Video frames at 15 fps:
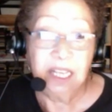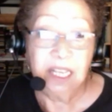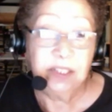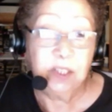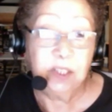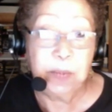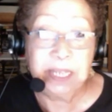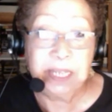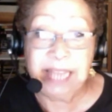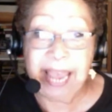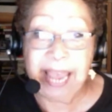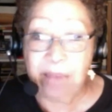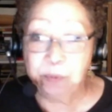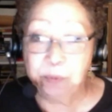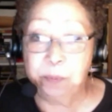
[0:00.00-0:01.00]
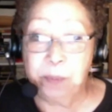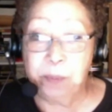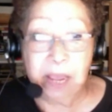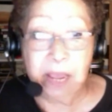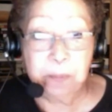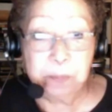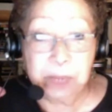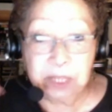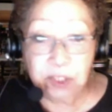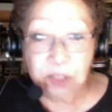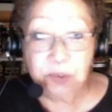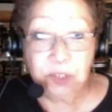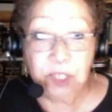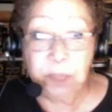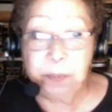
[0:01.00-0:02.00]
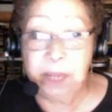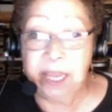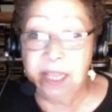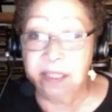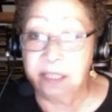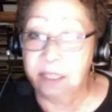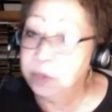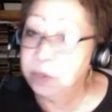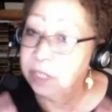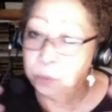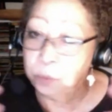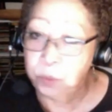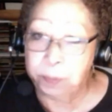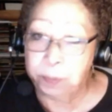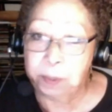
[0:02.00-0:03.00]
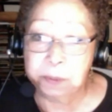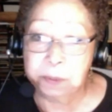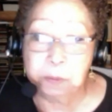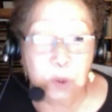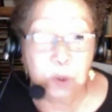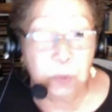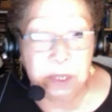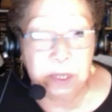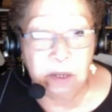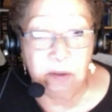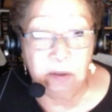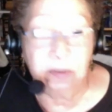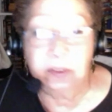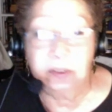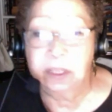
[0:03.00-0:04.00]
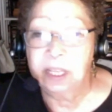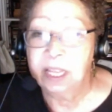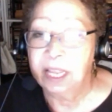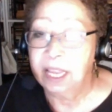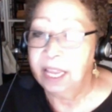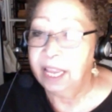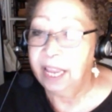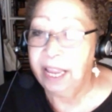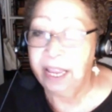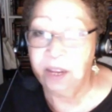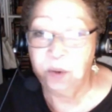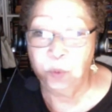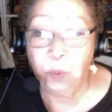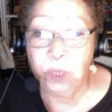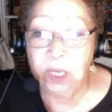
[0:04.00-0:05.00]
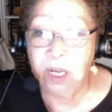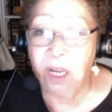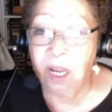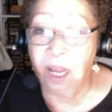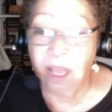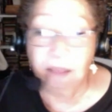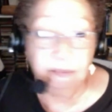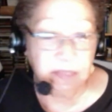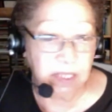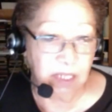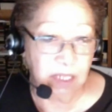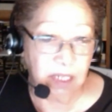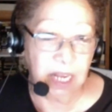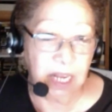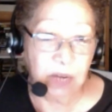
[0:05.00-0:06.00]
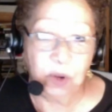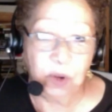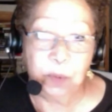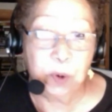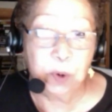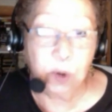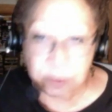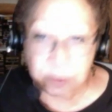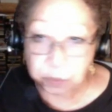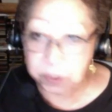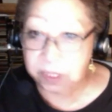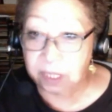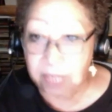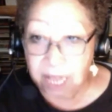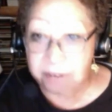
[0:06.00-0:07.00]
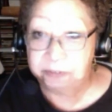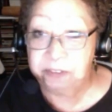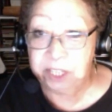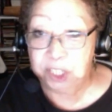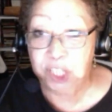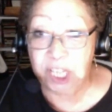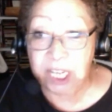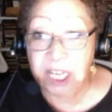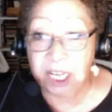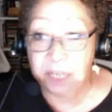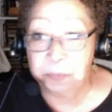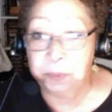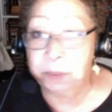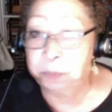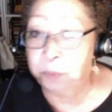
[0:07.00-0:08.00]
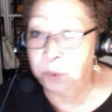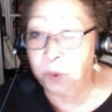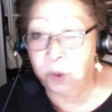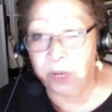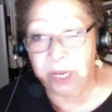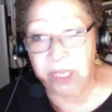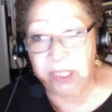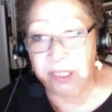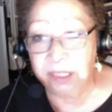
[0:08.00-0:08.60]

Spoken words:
So my dad would buy a bunch of sheep heads and we whip up some coubillon, and we loved it. And of course, it was a lot of fish in it, but boy,